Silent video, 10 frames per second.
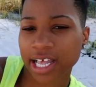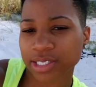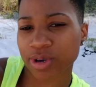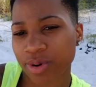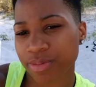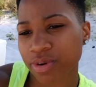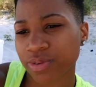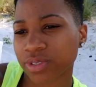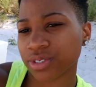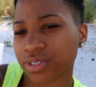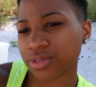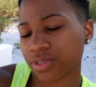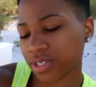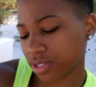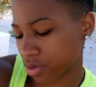that's why we moved into
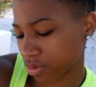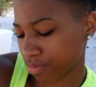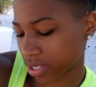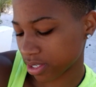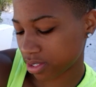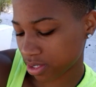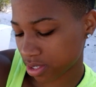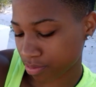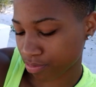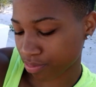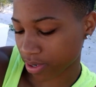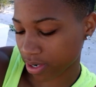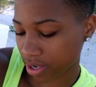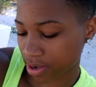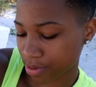this newer place. But
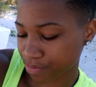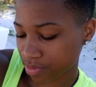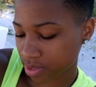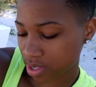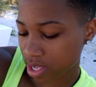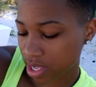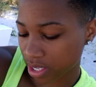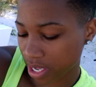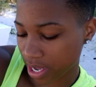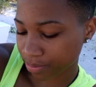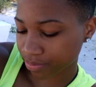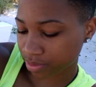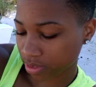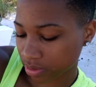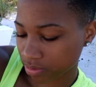yeah,
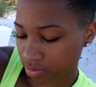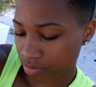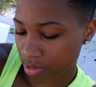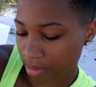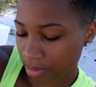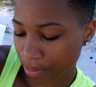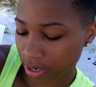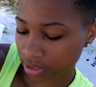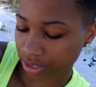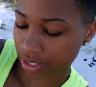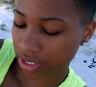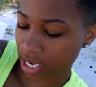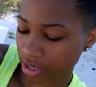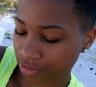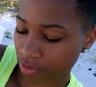so me and my parents are good
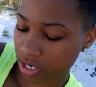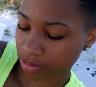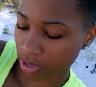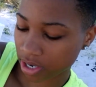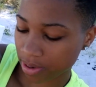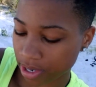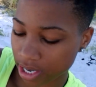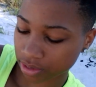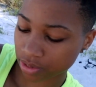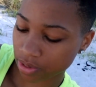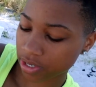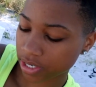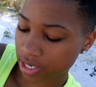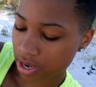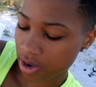now as far as my coming out story.